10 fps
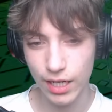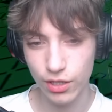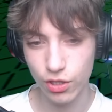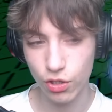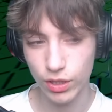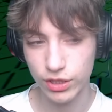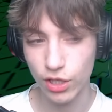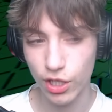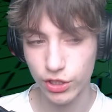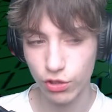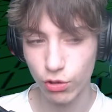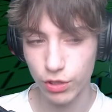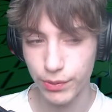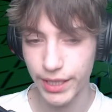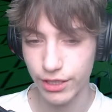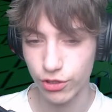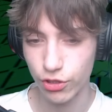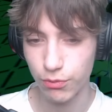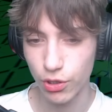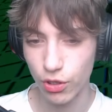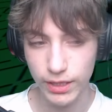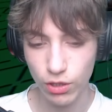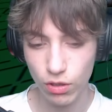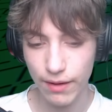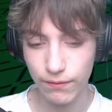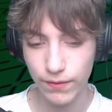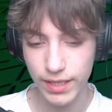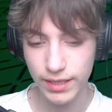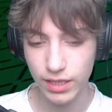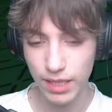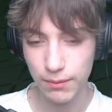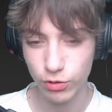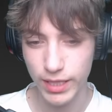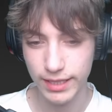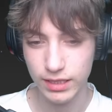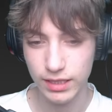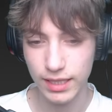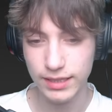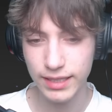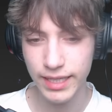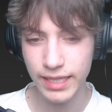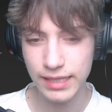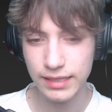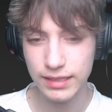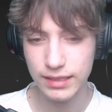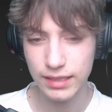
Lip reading: I don't know, a Star Scourge Breakthrough, but we don't have any time to waste. This is